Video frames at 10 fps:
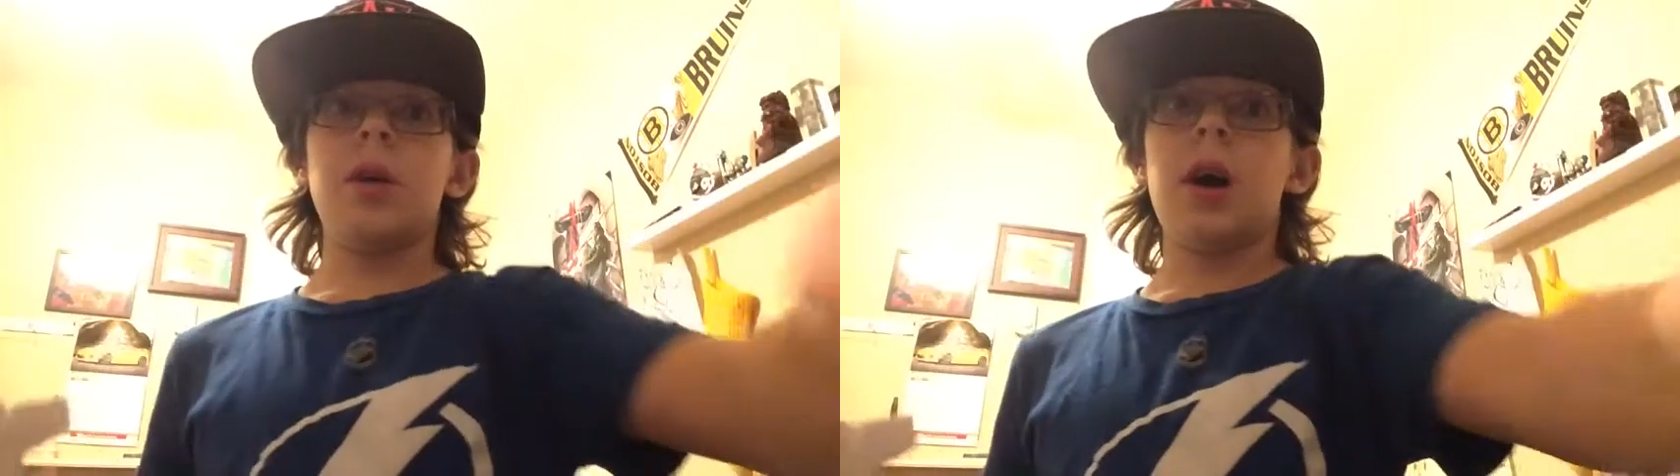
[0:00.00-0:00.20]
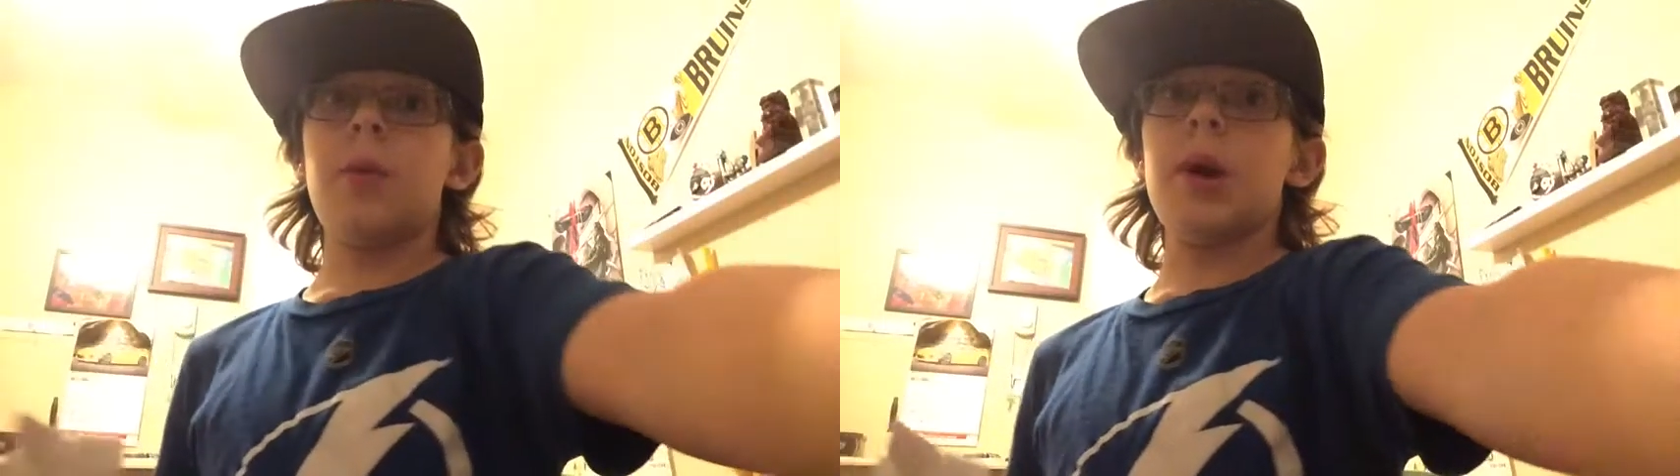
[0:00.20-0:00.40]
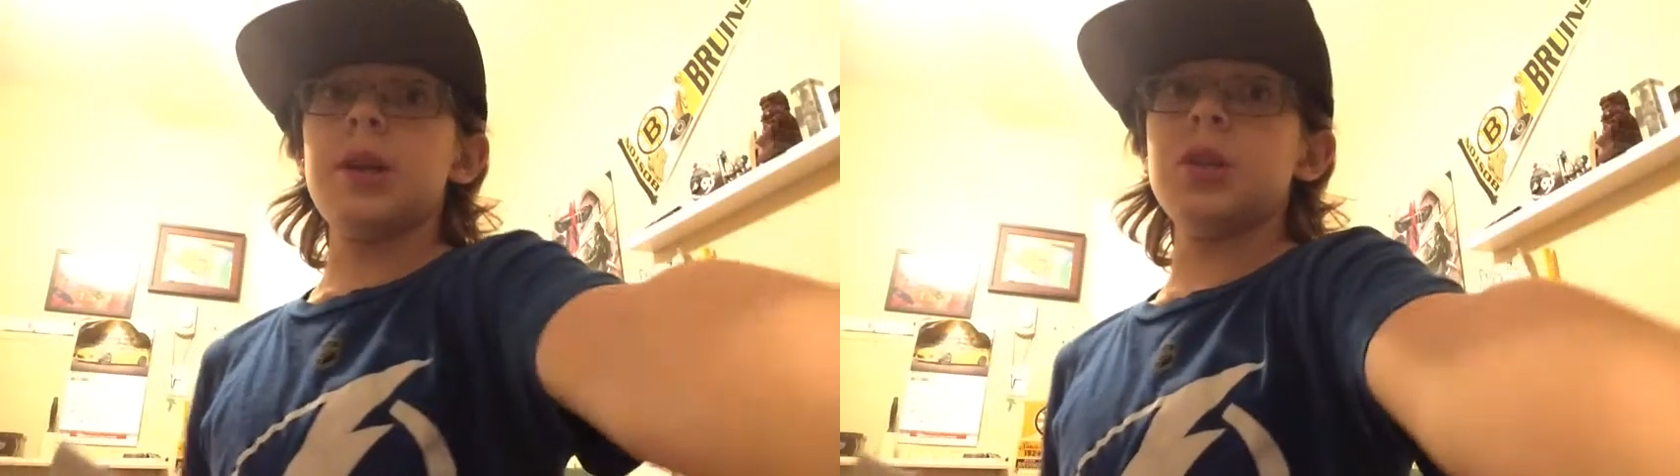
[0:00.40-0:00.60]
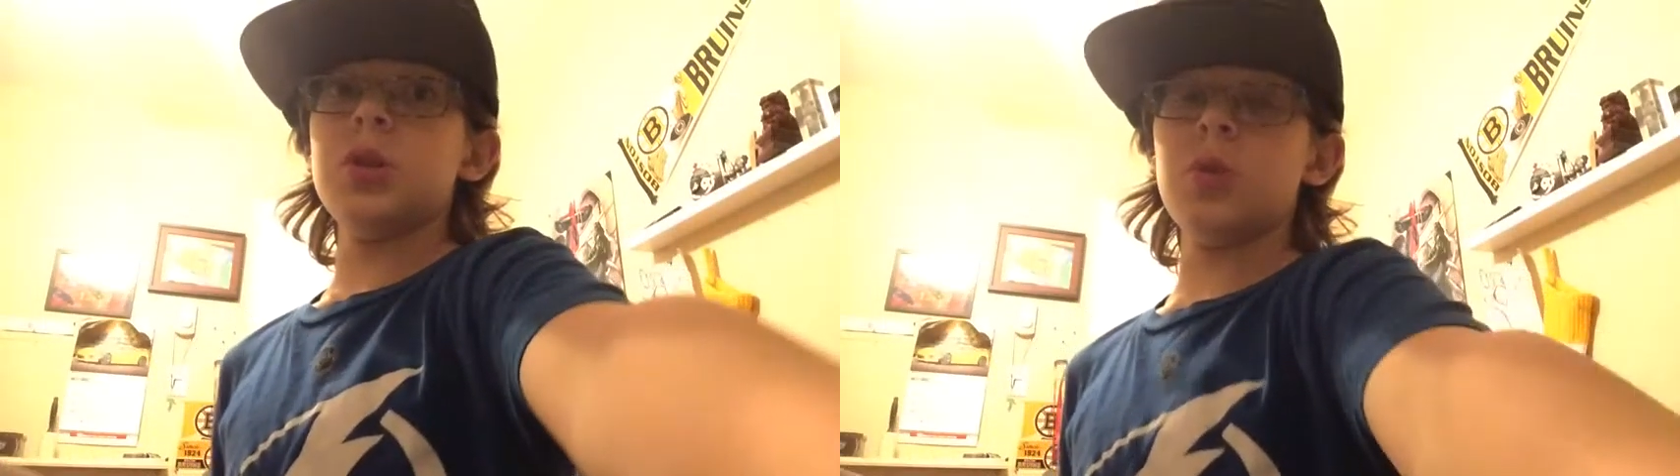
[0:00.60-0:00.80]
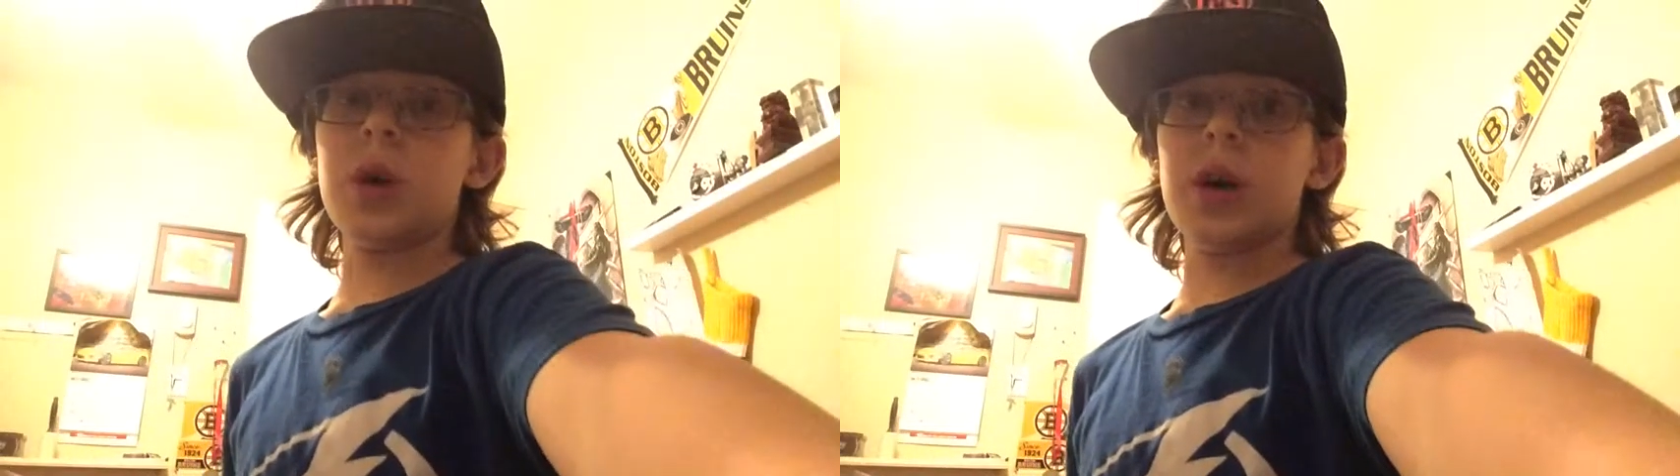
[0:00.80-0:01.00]
I went
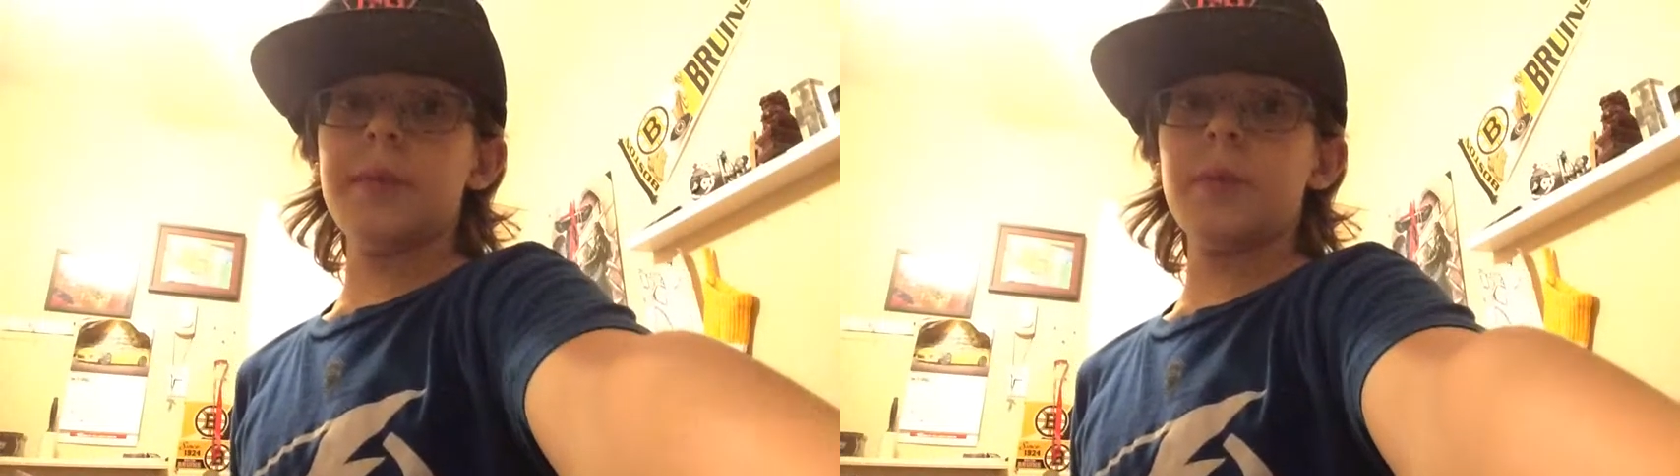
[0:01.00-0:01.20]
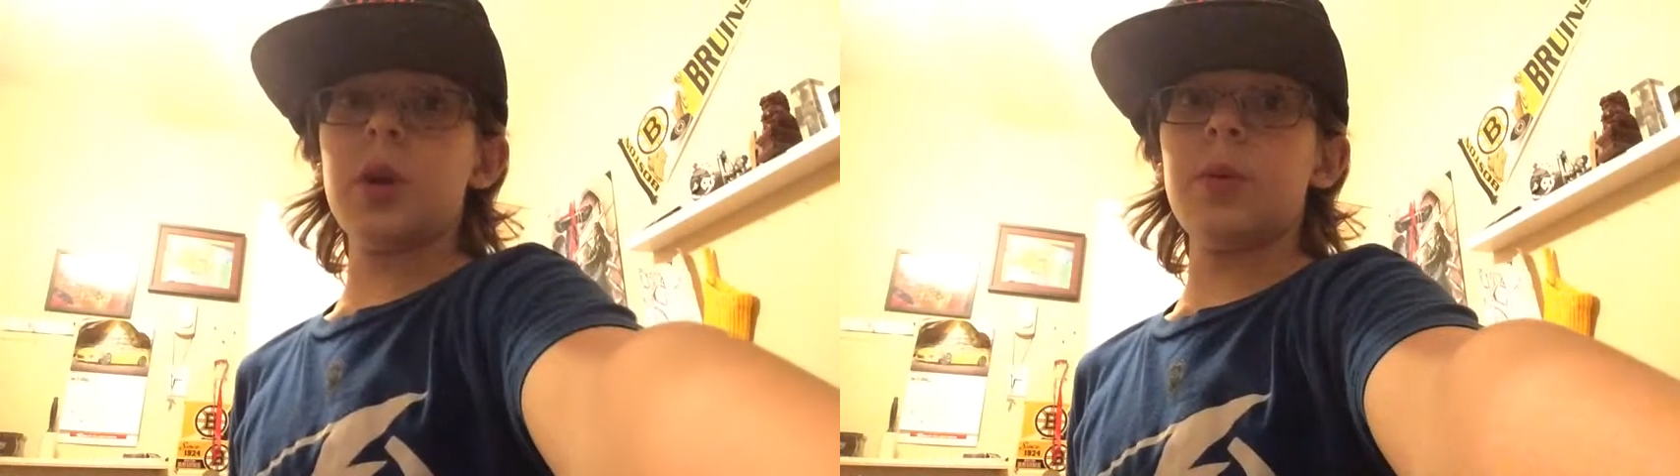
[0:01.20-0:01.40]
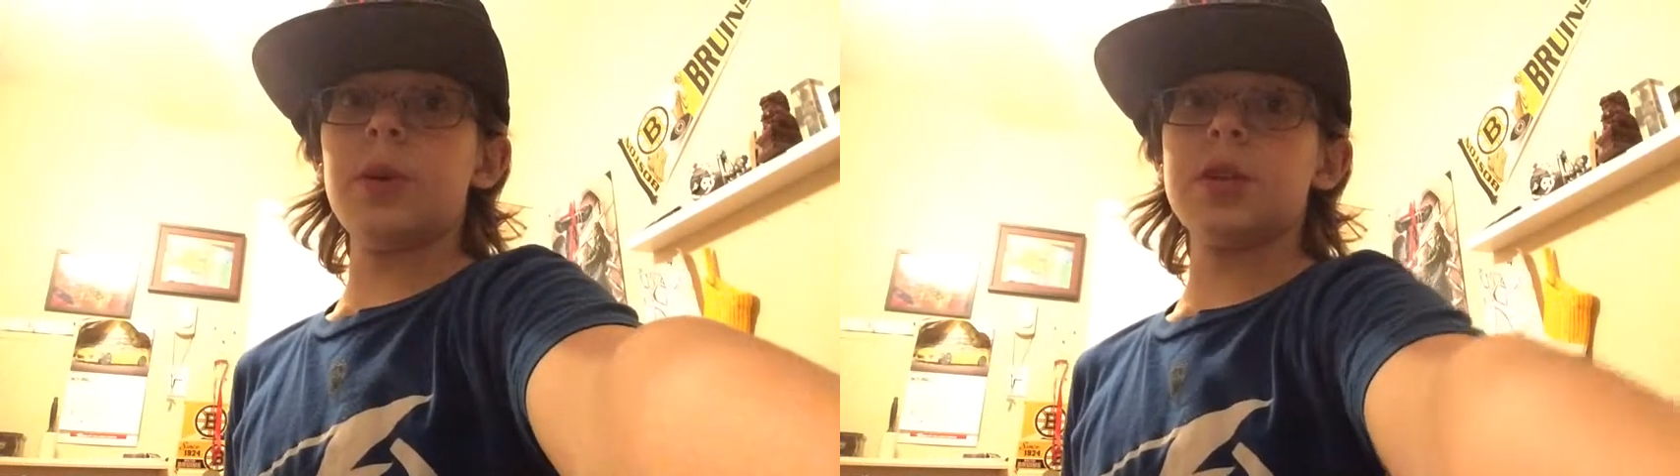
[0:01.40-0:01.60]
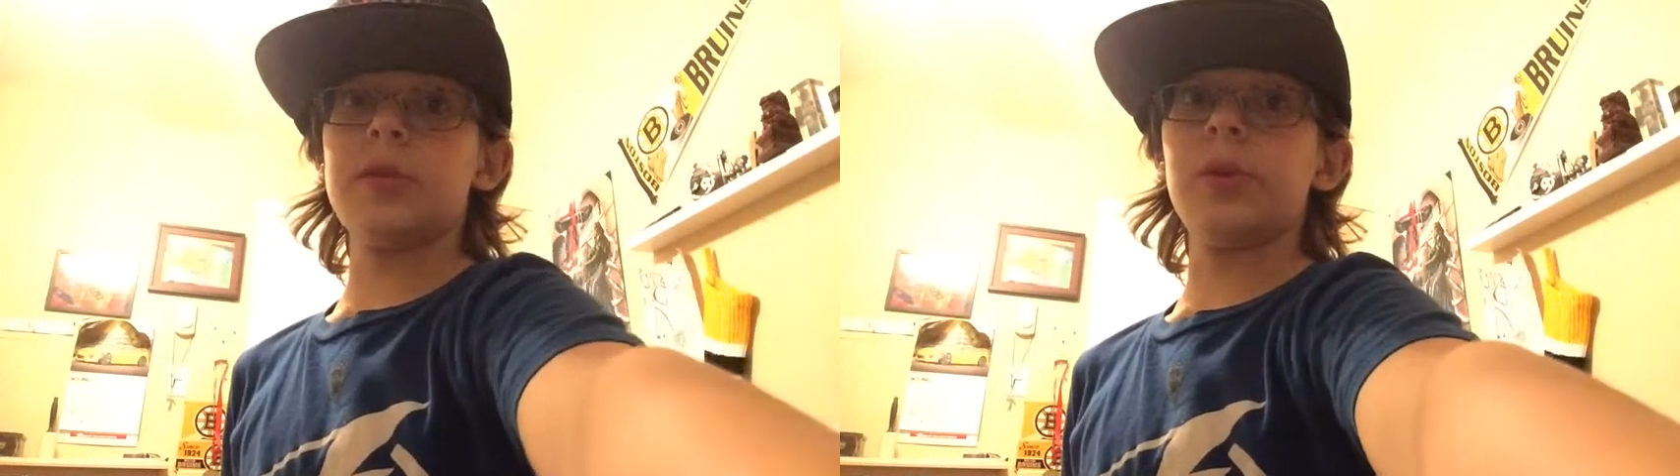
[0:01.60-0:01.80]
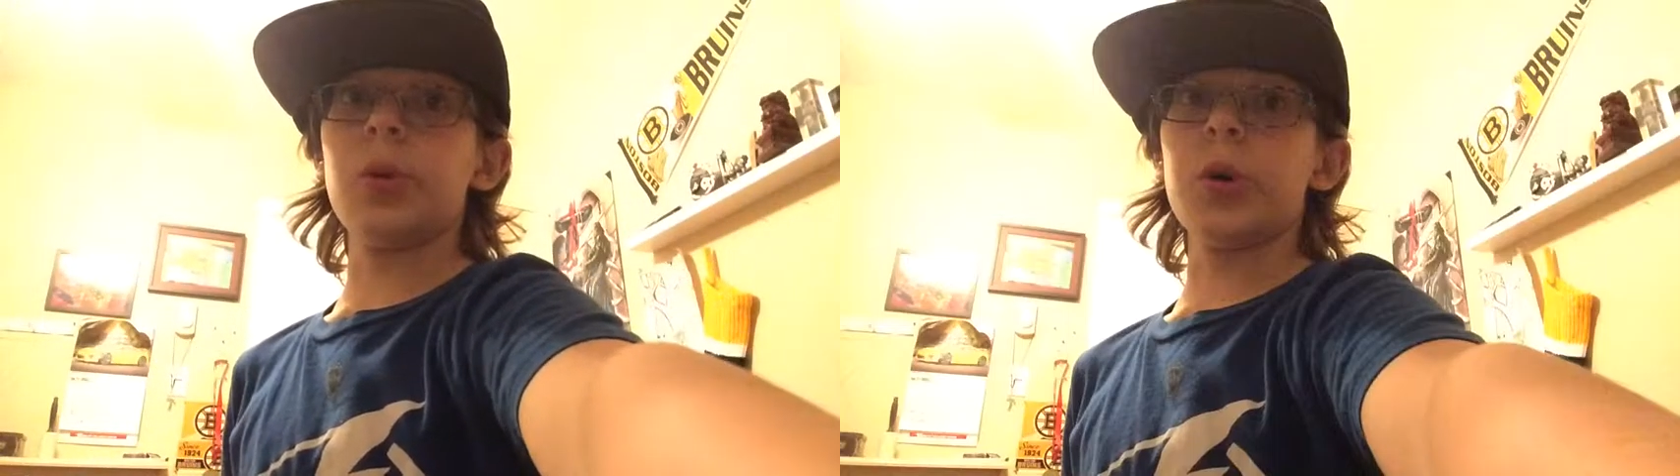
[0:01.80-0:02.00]
to, when I went to
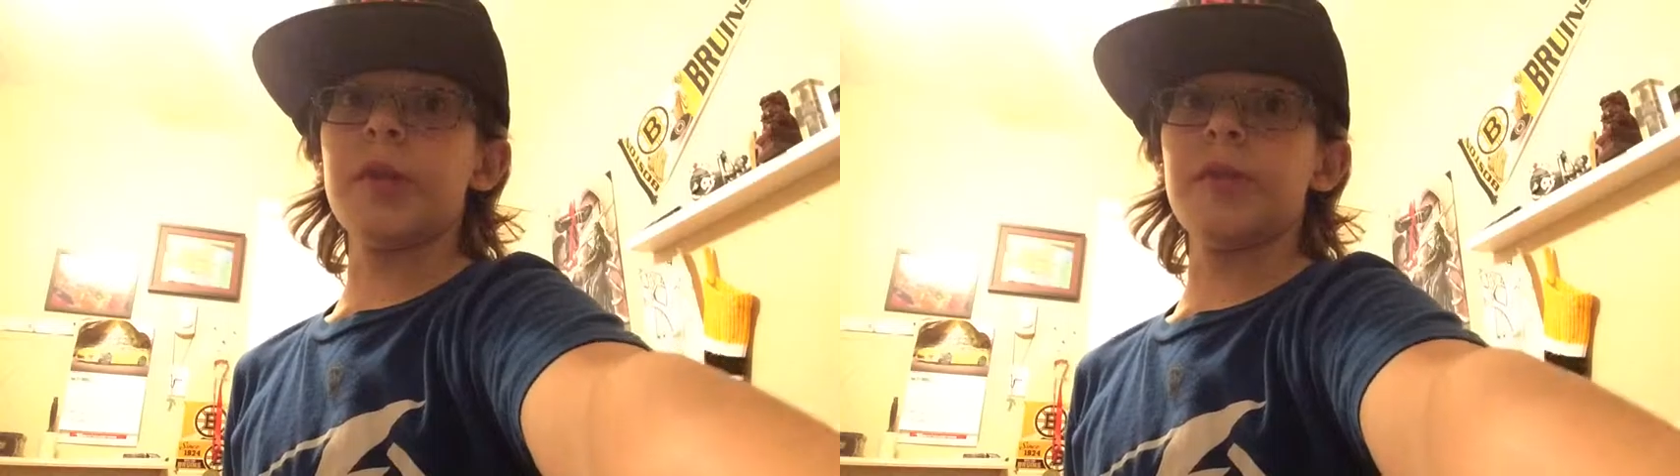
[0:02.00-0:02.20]
Florida